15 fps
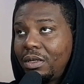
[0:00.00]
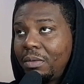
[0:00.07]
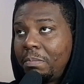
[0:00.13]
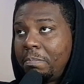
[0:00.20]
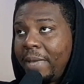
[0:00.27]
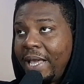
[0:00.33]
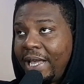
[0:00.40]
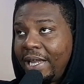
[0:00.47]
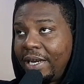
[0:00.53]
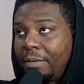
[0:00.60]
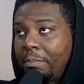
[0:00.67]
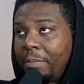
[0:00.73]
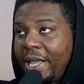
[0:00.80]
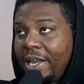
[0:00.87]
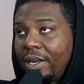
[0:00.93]

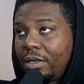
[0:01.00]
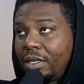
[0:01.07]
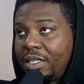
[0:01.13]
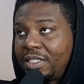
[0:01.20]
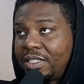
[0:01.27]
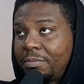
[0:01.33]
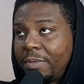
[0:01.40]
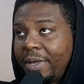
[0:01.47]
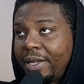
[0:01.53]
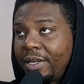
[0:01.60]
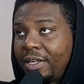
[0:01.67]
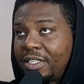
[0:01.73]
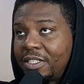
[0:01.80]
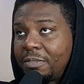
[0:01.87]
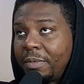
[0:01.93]
Men. This is
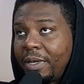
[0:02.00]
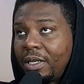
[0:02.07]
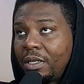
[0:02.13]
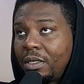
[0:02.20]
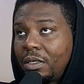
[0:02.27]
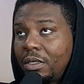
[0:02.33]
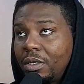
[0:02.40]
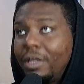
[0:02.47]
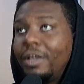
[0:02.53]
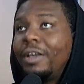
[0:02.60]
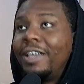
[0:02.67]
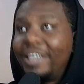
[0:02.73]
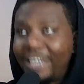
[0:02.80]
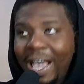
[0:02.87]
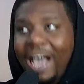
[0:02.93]
men.
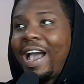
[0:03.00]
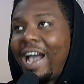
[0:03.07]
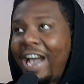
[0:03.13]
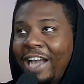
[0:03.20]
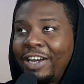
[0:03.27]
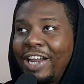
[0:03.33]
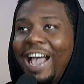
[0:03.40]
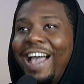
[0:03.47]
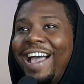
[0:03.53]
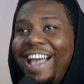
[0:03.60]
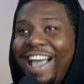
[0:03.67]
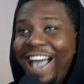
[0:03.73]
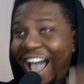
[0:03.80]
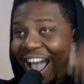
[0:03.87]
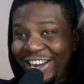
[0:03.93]
Yeah, and
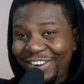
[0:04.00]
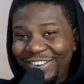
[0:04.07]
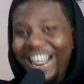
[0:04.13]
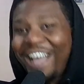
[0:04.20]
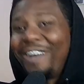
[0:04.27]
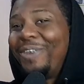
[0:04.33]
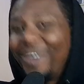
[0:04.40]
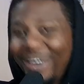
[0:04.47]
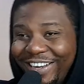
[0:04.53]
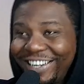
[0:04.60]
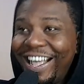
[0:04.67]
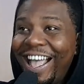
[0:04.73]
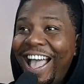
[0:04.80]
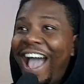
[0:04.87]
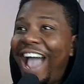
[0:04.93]
I need that
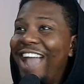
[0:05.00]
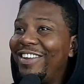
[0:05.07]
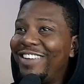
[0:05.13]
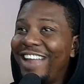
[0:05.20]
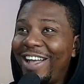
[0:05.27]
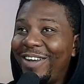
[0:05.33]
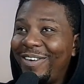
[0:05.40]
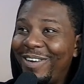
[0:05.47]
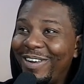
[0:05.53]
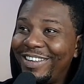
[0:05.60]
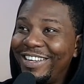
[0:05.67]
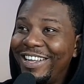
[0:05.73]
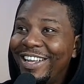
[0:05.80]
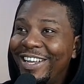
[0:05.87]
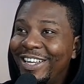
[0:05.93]

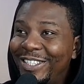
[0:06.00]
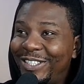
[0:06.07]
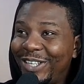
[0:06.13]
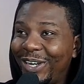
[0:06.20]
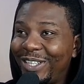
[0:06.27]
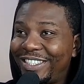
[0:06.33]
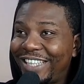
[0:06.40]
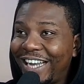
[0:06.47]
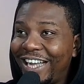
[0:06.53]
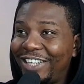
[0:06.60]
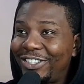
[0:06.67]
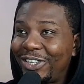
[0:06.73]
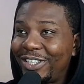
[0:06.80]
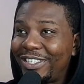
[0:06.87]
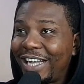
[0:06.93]
one.
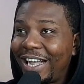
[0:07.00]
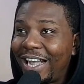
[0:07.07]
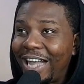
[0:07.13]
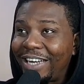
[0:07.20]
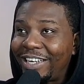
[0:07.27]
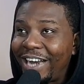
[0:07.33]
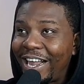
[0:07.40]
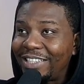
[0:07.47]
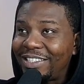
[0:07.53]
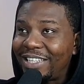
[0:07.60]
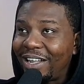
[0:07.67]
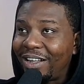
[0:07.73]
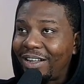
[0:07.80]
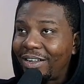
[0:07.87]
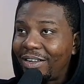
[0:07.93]
Georgia,
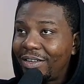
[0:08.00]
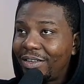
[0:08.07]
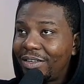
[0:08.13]
Atlanta.